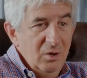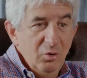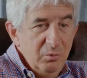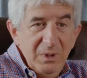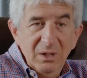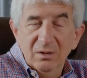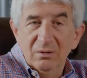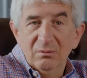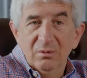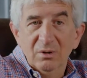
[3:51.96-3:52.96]
Could be
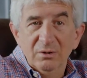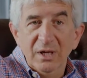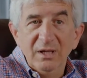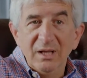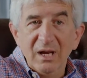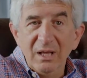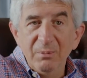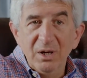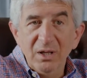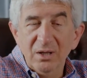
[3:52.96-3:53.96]
data
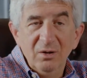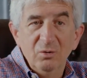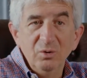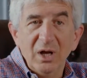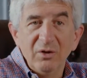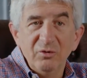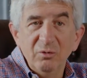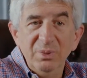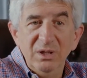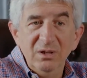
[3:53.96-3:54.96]
labeling, could also
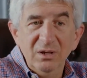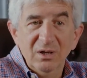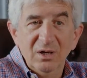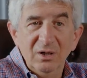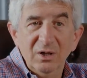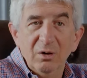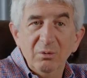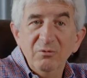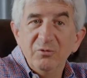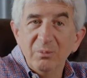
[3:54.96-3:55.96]
be, you know,
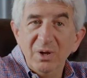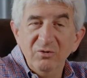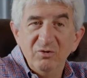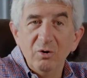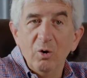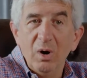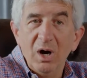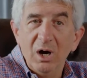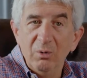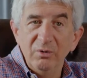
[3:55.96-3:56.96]
information,
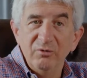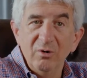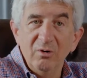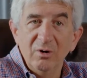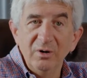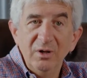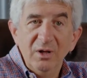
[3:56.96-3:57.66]
know-how, and so on.